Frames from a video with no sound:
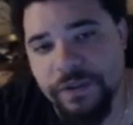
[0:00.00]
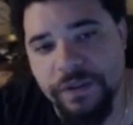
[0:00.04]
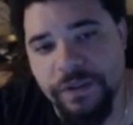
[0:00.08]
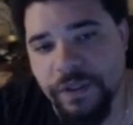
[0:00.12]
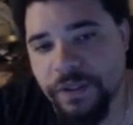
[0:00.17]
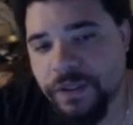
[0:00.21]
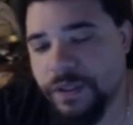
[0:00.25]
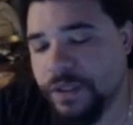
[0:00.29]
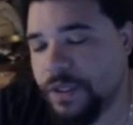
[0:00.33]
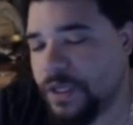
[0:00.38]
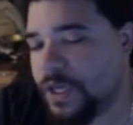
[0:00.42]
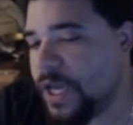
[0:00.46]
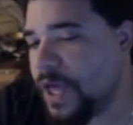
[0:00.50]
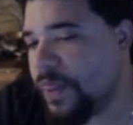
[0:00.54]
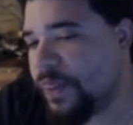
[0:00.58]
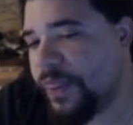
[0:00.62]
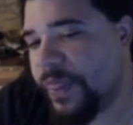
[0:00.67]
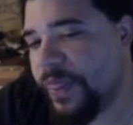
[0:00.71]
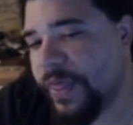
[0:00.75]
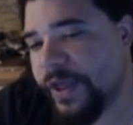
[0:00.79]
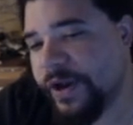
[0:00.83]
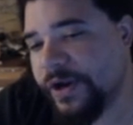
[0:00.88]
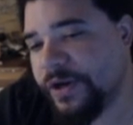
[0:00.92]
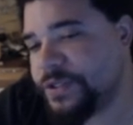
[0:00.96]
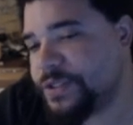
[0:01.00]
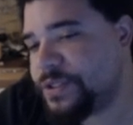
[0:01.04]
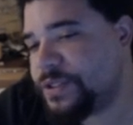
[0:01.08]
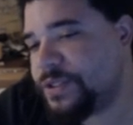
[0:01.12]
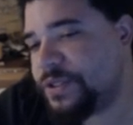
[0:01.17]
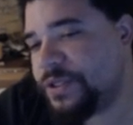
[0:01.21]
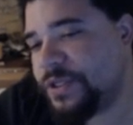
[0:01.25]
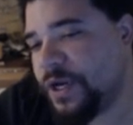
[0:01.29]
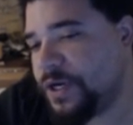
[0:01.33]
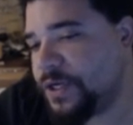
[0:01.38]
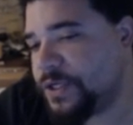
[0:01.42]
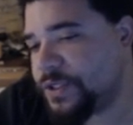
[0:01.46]
It, it, there's
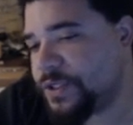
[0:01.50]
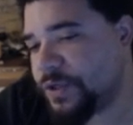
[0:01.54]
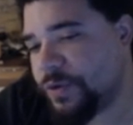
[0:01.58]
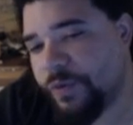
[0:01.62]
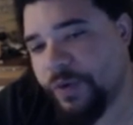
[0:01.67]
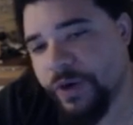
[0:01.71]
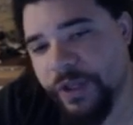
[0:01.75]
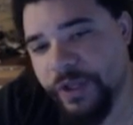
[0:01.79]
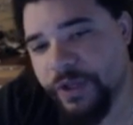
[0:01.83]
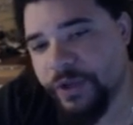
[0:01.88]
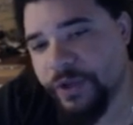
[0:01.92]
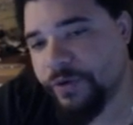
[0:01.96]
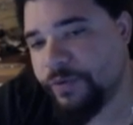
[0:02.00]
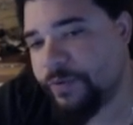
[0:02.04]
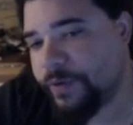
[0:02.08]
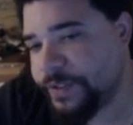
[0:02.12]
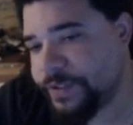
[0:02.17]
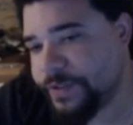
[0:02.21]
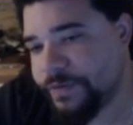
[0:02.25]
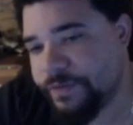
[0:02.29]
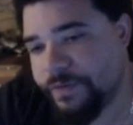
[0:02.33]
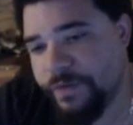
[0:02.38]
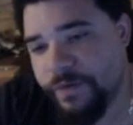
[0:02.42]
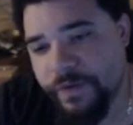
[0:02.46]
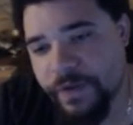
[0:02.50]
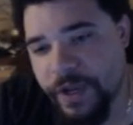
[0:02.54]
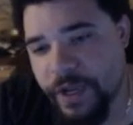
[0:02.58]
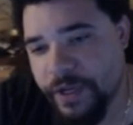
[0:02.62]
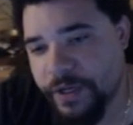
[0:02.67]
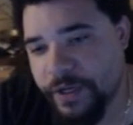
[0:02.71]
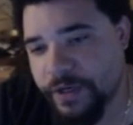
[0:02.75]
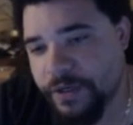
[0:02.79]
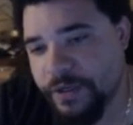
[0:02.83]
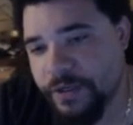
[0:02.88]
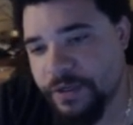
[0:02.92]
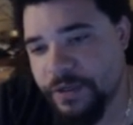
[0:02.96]
there's a really good reason for
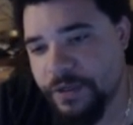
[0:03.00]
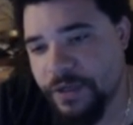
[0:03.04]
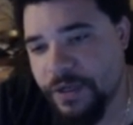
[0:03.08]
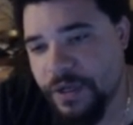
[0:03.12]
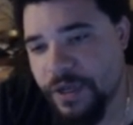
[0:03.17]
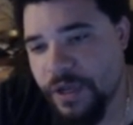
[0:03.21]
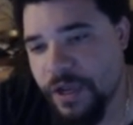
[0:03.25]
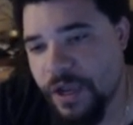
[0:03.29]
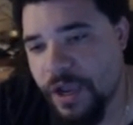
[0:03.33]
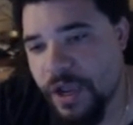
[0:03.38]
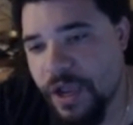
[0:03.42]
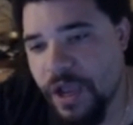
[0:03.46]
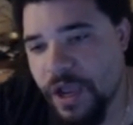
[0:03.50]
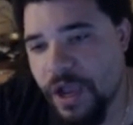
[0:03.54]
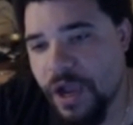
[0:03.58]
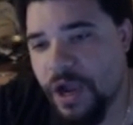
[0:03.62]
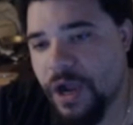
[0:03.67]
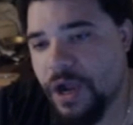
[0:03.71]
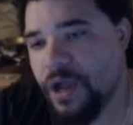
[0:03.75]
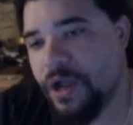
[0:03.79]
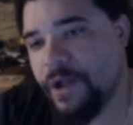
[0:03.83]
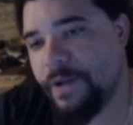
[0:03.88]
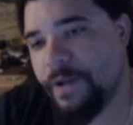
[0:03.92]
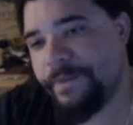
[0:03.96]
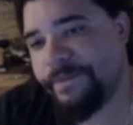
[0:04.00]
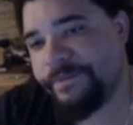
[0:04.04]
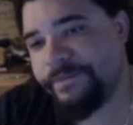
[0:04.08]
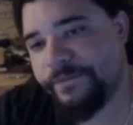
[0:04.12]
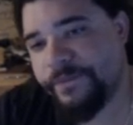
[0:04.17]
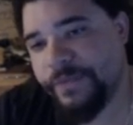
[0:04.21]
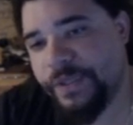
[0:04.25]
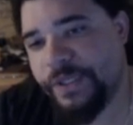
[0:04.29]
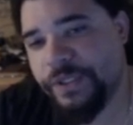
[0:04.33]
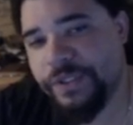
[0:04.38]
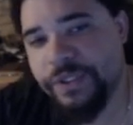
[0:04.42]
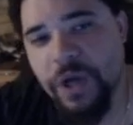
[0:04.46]
that.
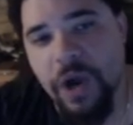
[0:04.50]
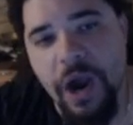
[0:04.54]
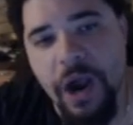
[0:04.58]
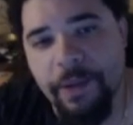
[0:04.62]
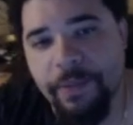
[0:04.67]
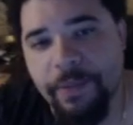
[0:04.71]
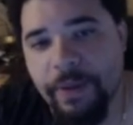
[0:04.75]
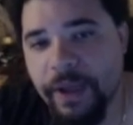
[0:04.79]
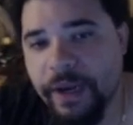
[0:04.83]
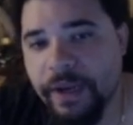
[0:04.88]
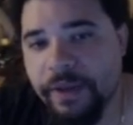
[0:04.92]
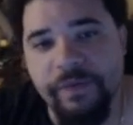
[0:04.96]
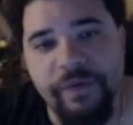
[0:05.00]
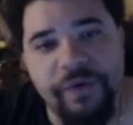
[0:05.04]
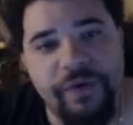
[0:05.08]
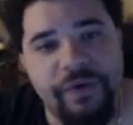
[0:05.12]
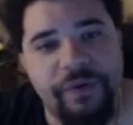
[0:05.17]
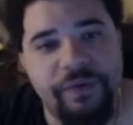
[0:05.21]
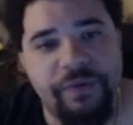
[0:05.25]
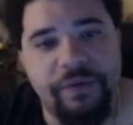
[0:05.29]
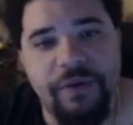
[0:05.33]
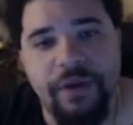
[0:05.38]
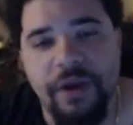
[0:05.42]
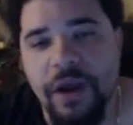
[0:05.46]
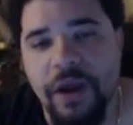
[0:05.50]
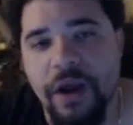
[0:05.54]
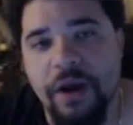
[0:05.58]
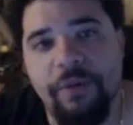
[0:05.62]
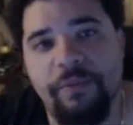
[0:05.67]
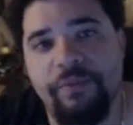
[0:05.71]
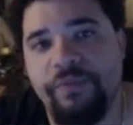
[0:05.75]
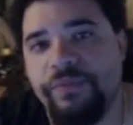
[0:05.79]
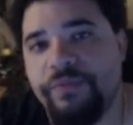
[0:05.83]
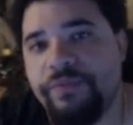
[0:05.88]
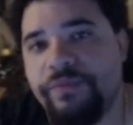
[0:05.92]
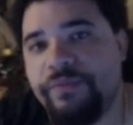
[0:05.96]
Um, so I'm not even
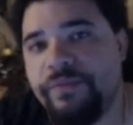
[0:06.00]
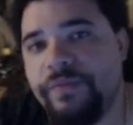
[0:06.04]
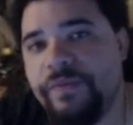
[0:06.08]
I'm.